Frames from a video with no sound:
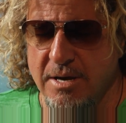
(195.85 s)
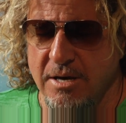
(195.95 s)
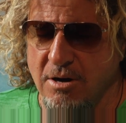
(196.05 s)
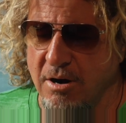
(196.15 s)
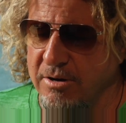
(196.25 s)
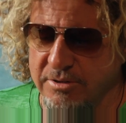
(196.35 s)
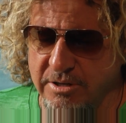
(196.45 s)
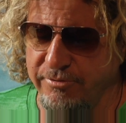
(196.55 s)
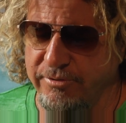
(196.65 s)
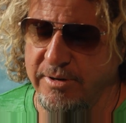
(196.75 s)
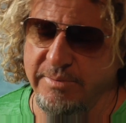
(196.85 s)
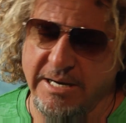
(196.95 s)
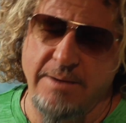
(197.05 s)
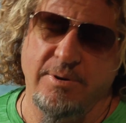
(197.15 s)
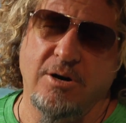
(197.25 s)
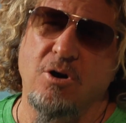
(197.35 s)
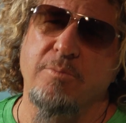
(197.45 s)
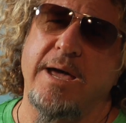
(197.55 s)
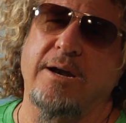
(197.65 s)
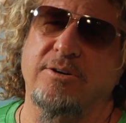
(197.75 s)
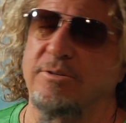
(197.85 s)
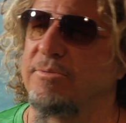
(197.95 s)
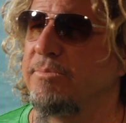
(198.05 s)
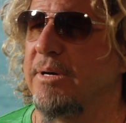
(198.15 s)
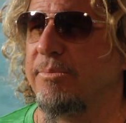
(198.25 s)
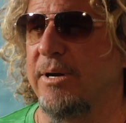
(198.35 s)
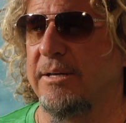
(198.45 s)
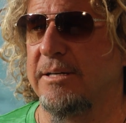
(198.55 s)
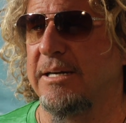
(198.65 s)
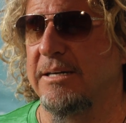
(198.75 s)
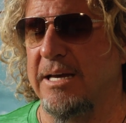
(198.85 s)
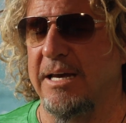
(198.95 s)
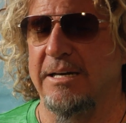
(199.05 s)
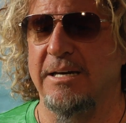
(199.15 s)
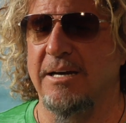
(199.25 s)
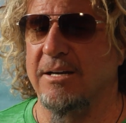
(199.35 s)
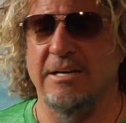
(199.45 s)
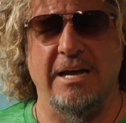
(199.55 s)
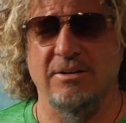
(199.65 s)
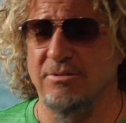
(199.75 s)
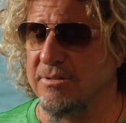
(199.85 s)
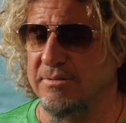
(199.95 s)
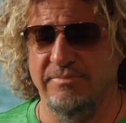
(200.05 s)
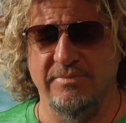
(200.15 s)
Carter, dear friend, became our co-manager with Mick Brigden, and he got cancer, and